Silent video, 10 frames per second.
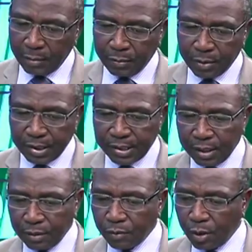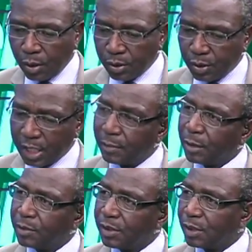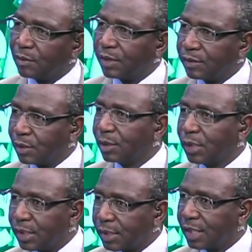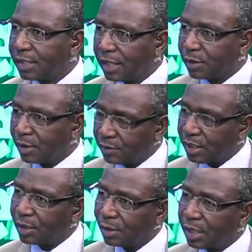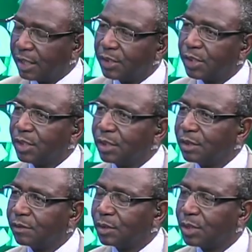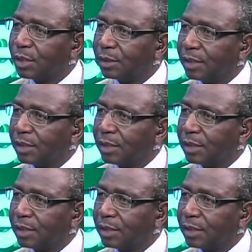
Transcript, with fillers: up with a set of goals, you came up with a set of resolutions that uh, sort of take your organization into the future?